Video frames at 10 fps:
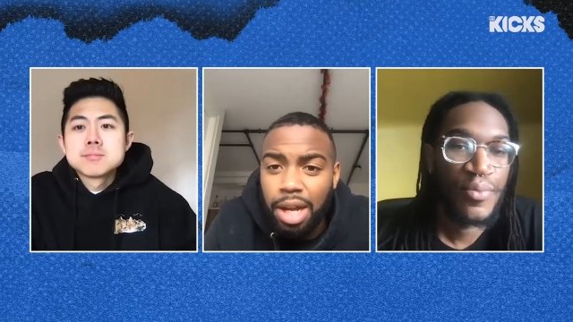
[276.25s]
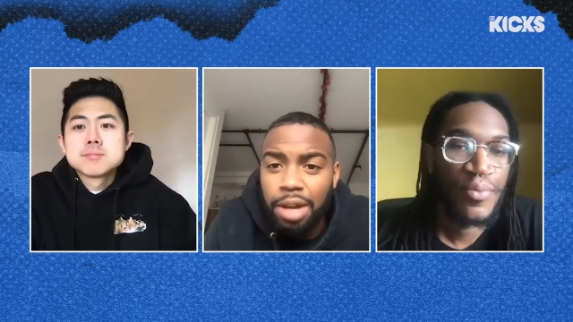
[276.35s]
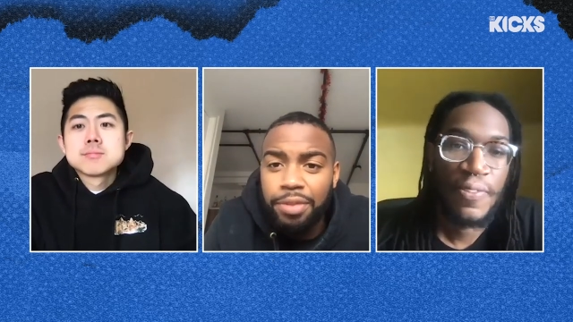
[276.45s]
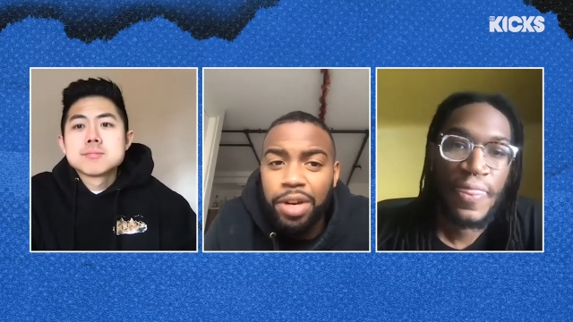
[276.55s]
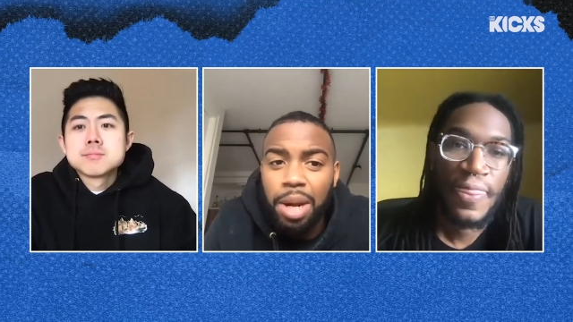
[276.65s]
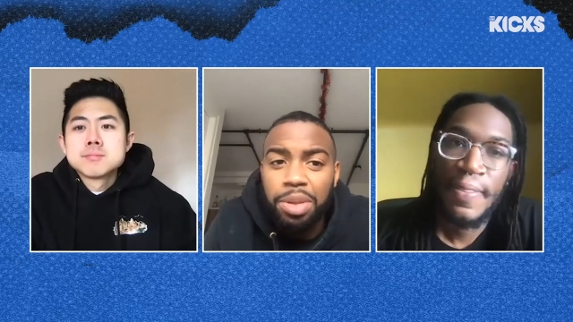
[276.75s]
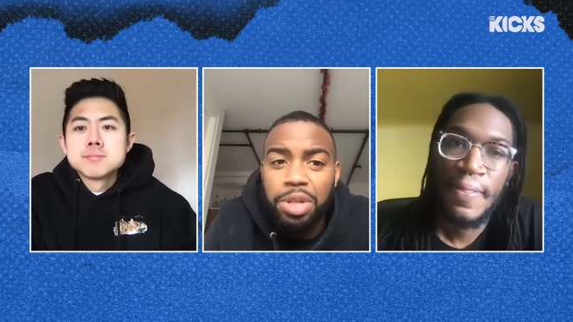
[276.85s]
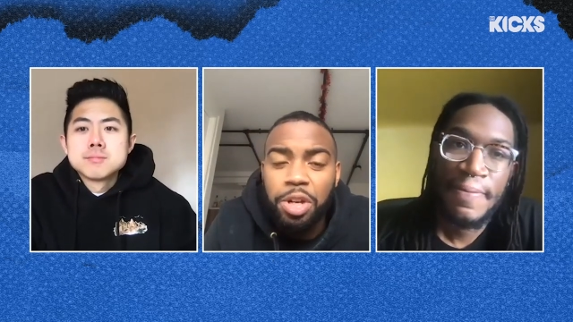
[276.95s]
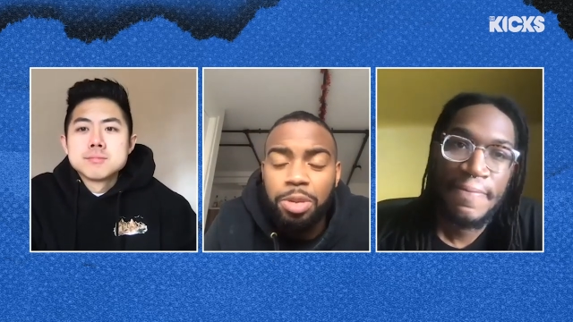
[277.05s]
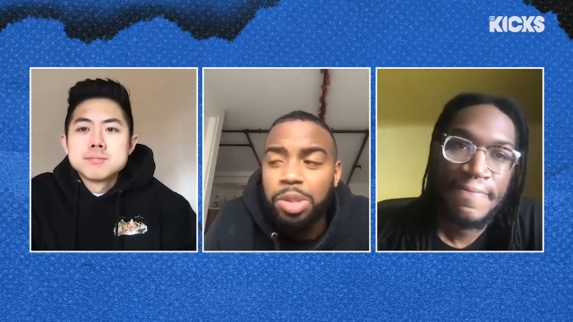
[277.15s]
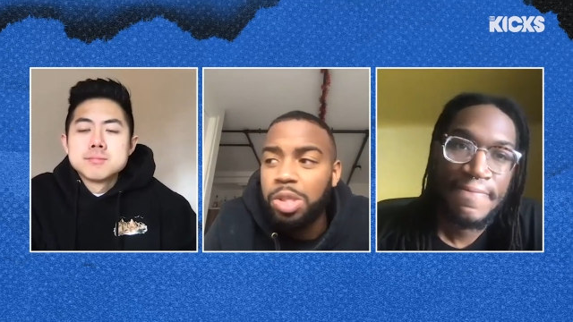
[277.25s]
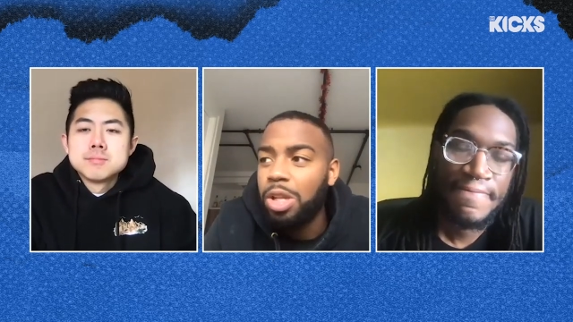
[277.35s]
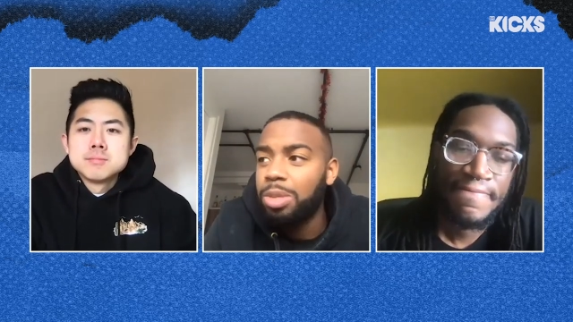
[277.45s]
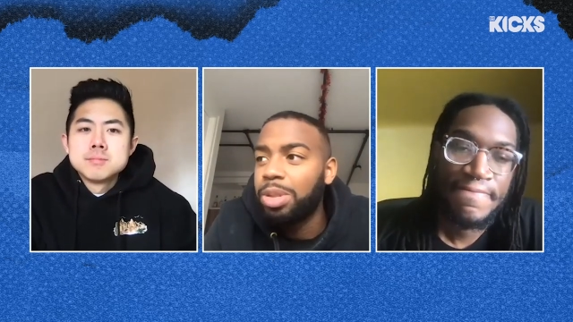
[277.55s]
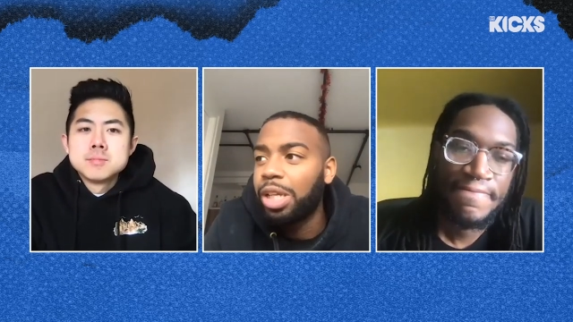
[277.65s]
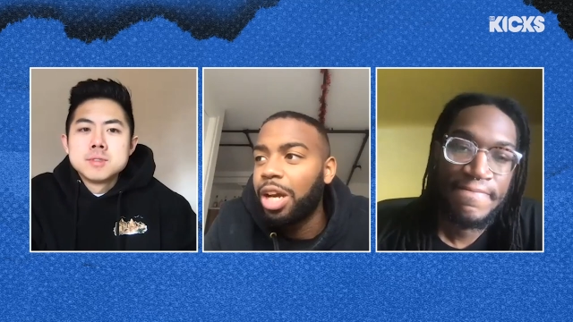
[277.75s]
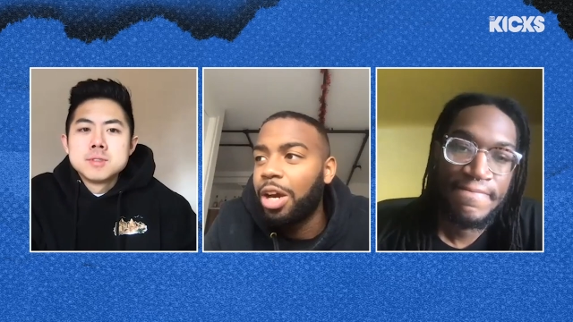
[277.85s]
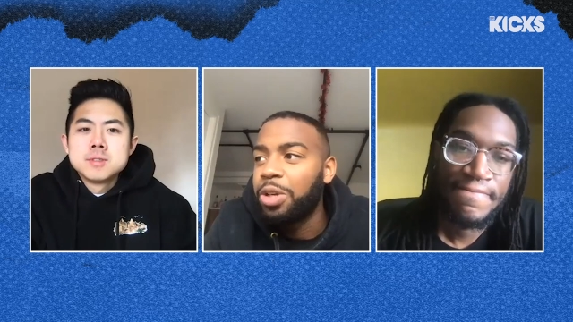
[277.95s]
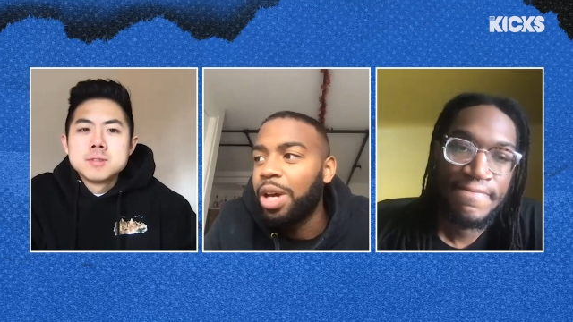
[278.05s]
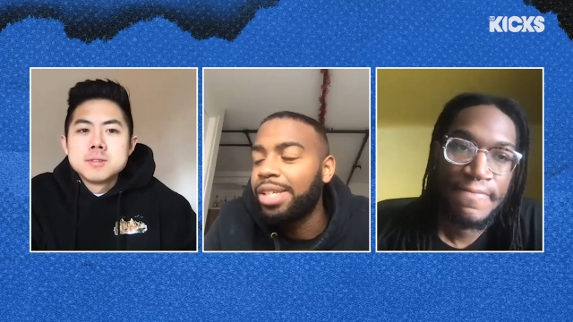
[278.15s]
Speaker 1: I forgot what the term is called, but like, are
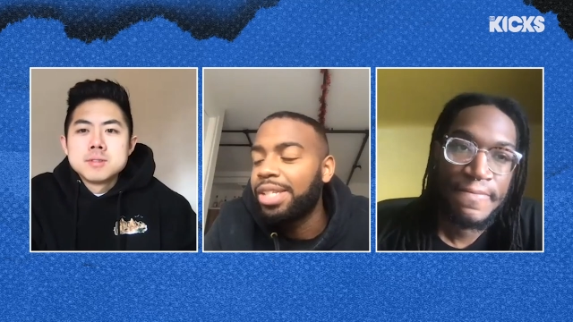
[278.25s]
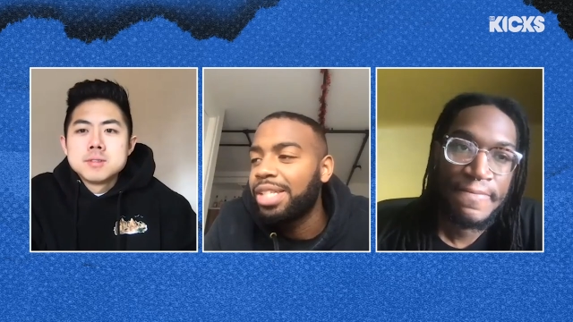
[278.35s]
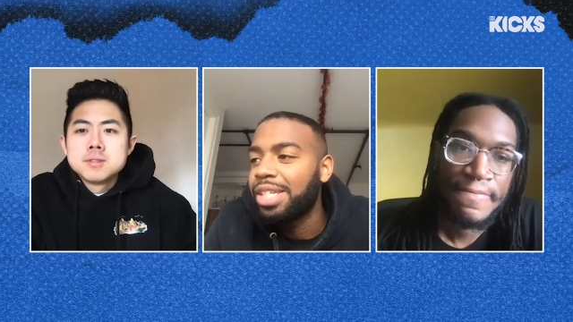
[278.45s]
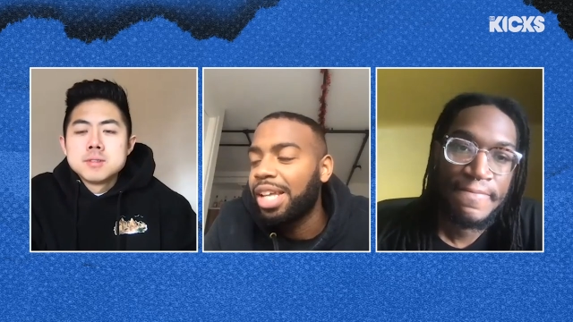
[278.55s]
you guys into